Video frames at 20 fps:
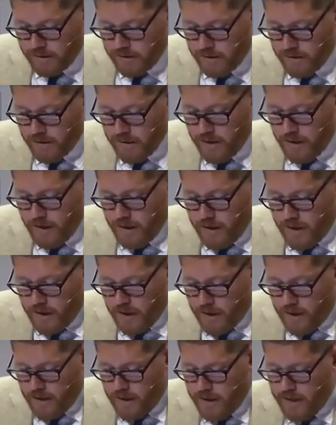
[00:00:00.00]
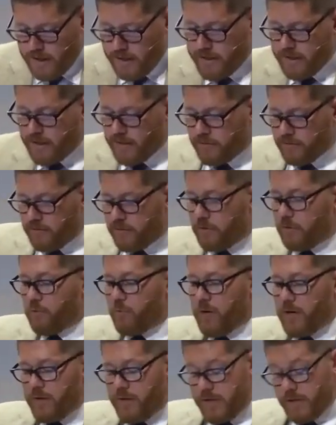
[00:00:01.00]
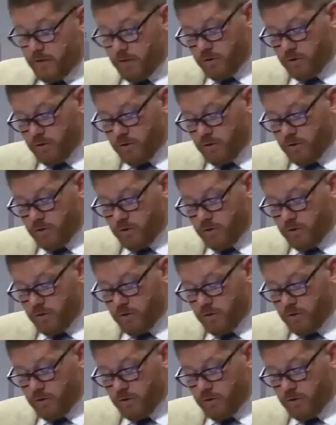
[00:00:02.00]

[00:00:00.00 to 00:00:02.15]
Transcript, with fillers: And they get to where these